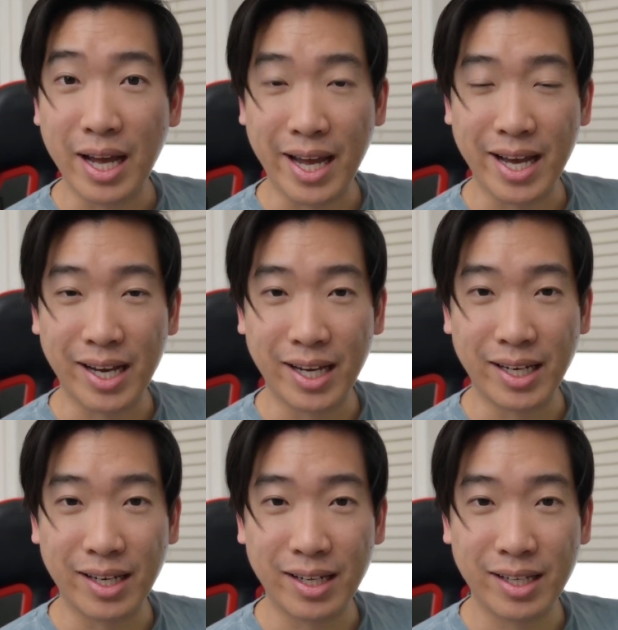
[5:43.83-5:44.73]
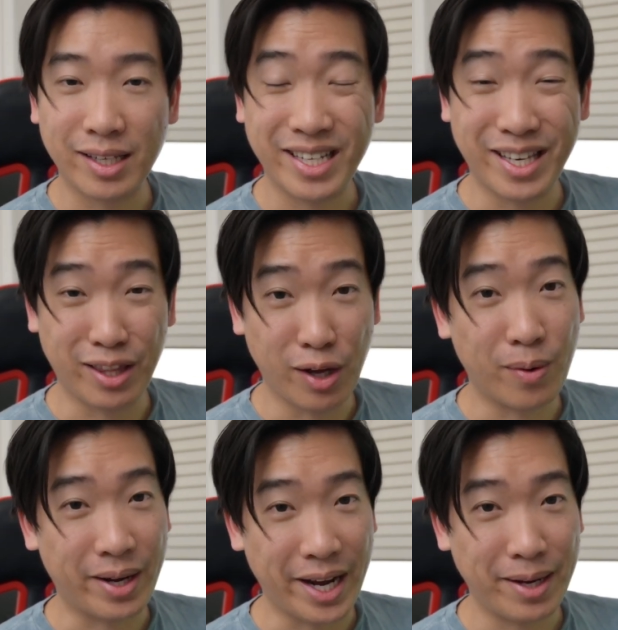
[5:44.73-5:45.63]
And in
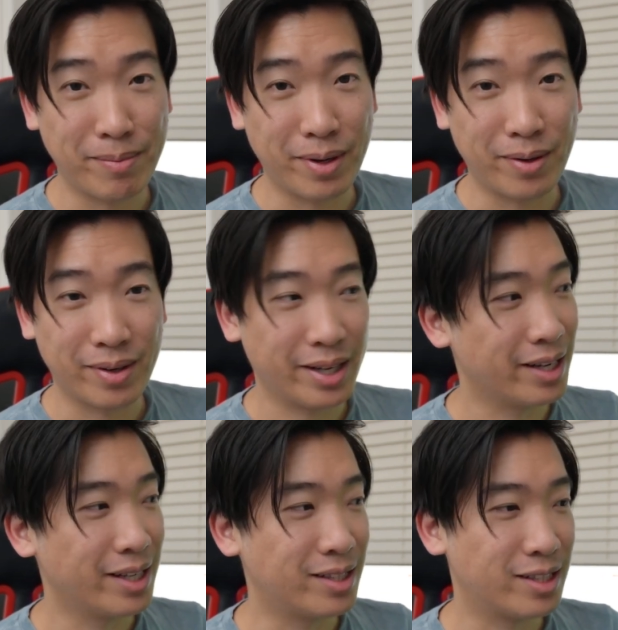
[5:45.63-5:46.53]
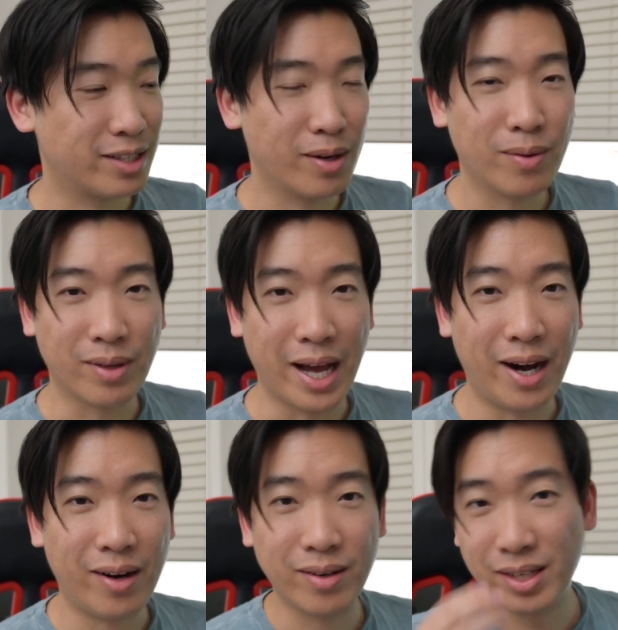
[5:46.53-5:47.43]
low gain mode. And it's so
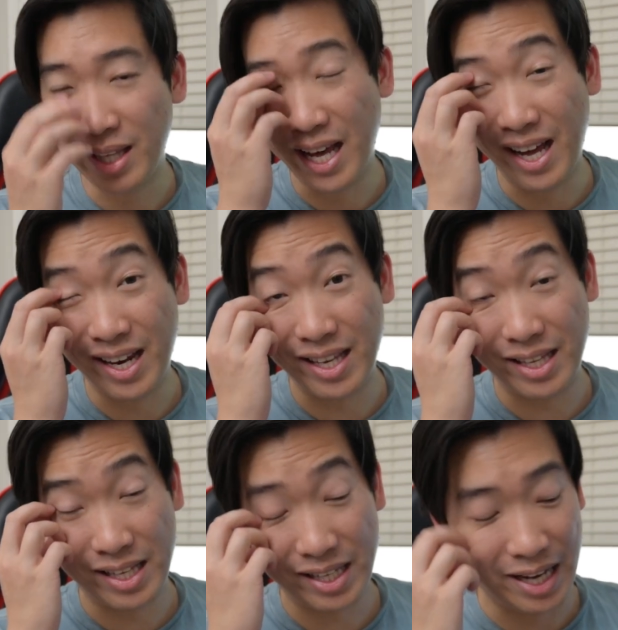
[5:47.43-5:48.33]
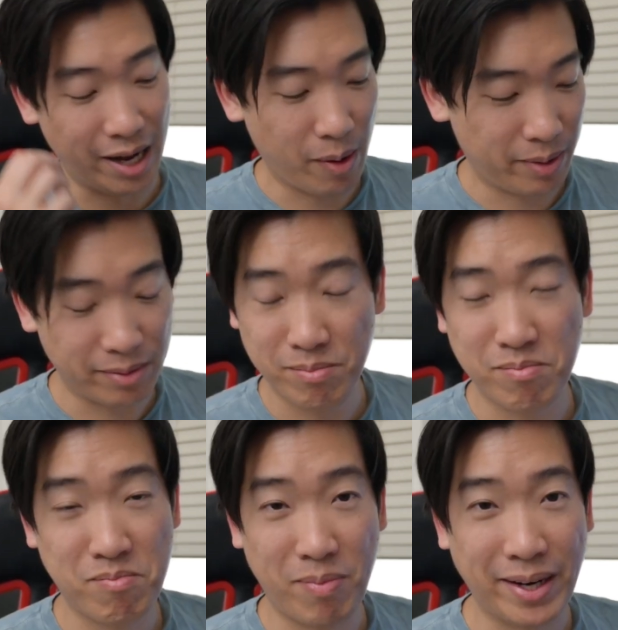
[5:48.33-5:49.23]
loud that, yeah, I would
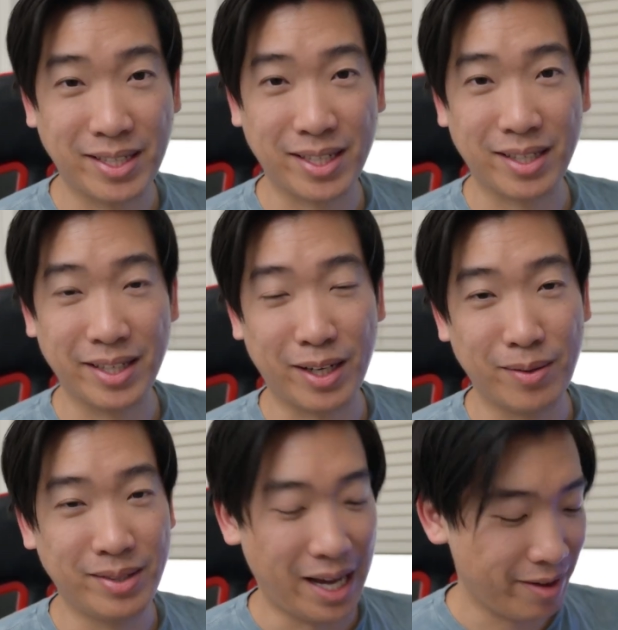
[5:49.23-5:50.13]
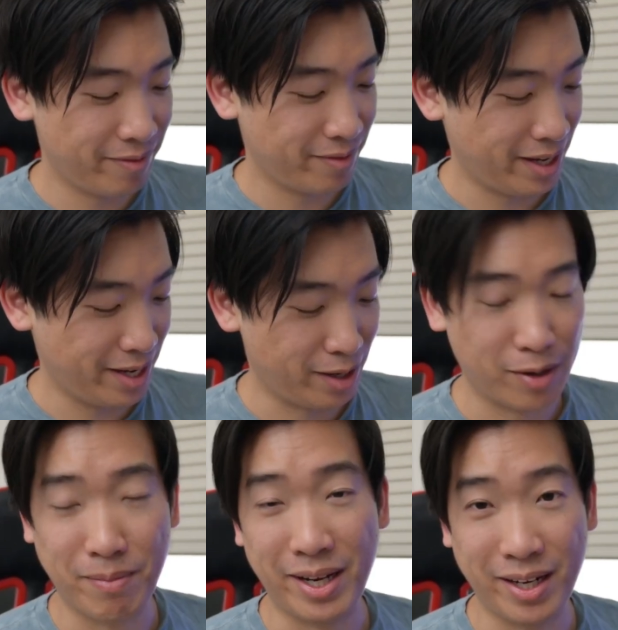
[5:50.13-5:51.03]
basically go deaf and
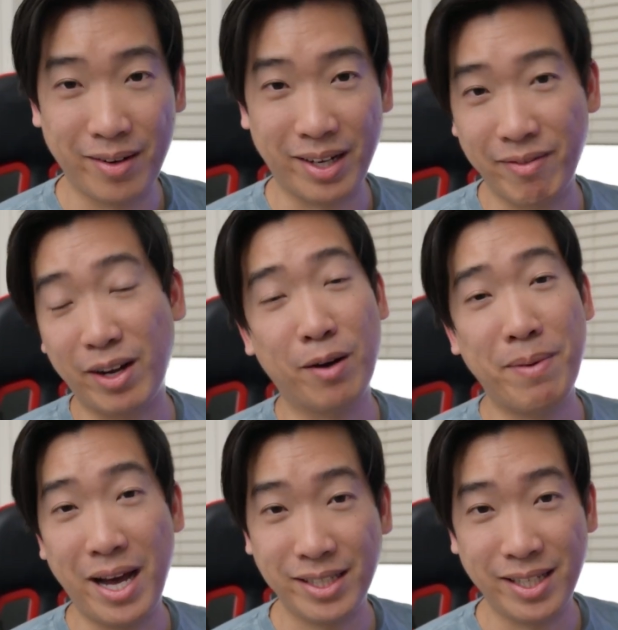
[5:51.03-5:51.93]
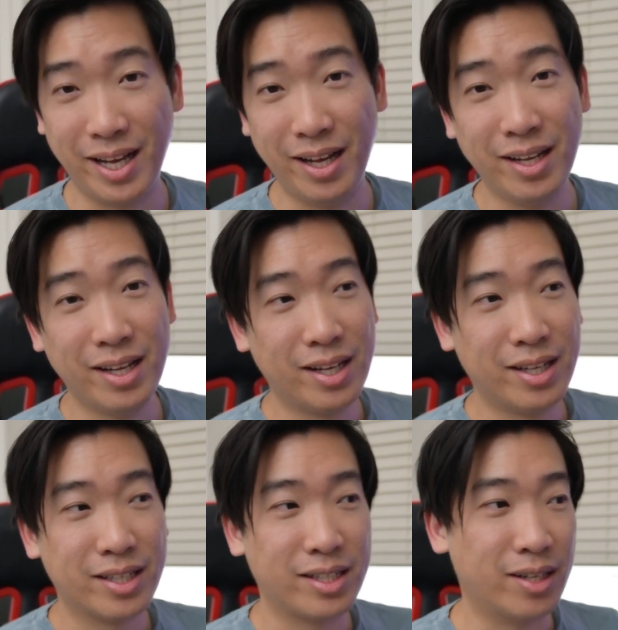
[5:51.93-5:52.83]
hurt my hearing if I go past that.
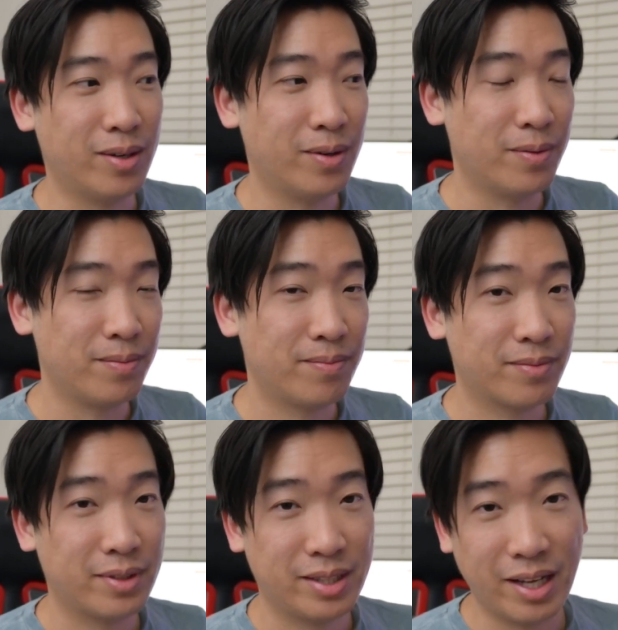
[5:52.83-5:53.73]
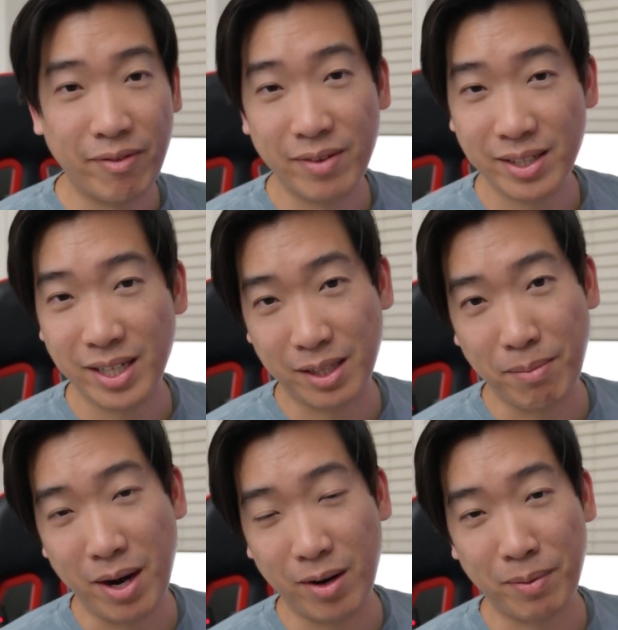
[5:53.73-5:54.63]
So definitely check the
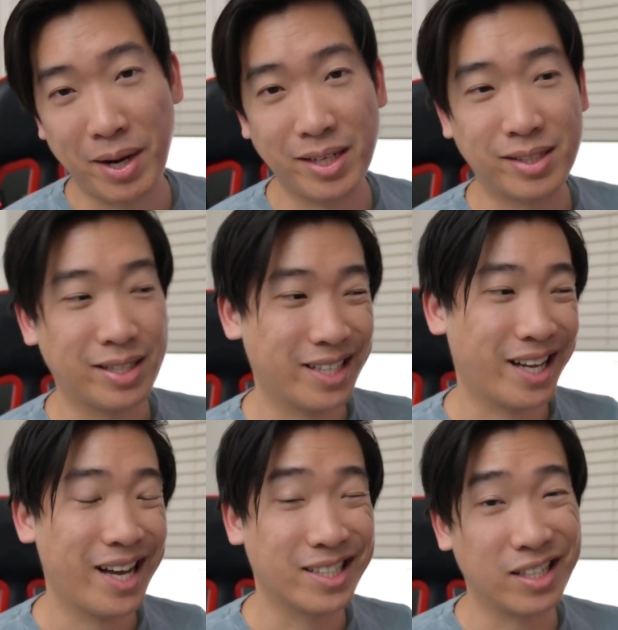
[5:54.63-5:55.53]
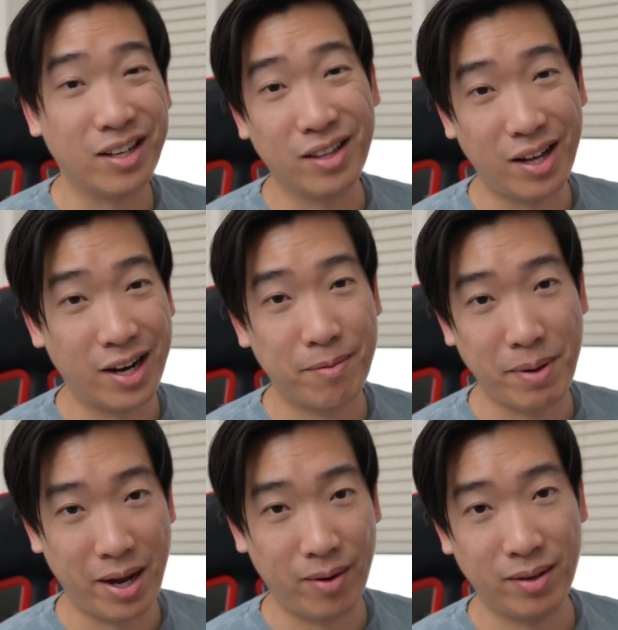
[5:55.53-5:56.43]
power requirements. This thing has a lot of
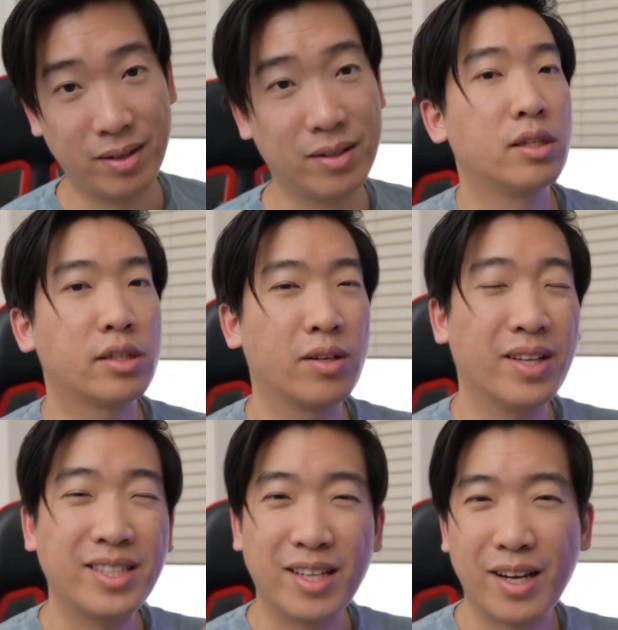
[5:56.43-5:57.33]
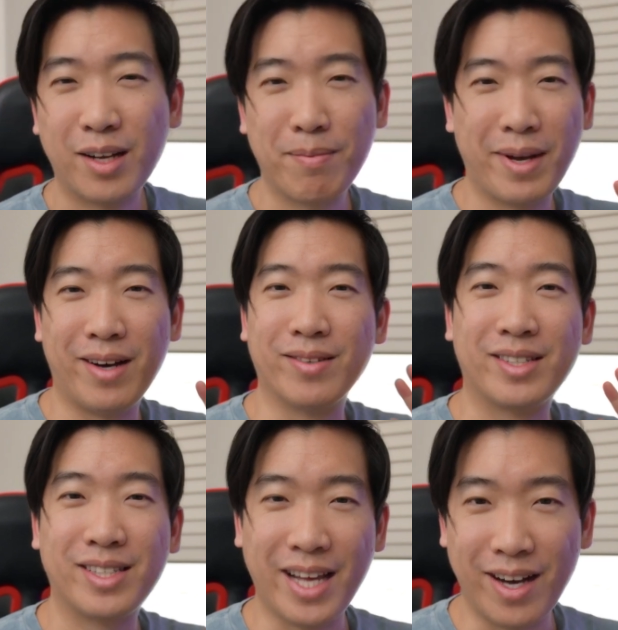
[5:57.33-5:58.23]
power. So let's talk about
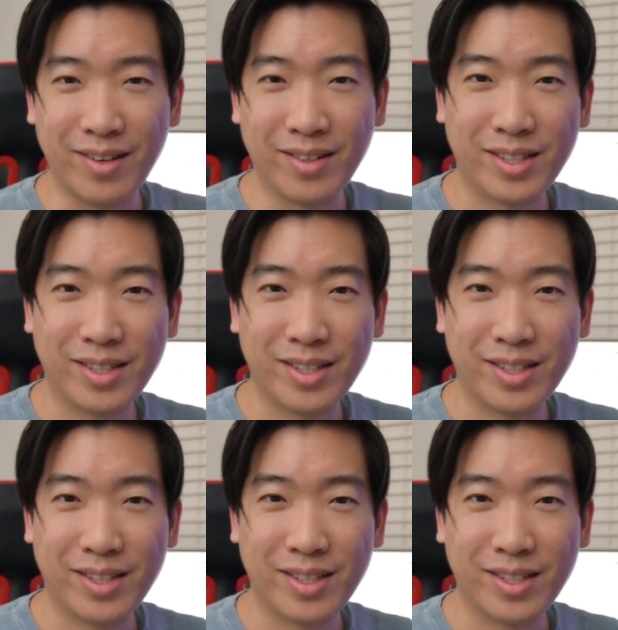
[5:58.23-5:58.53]
sound.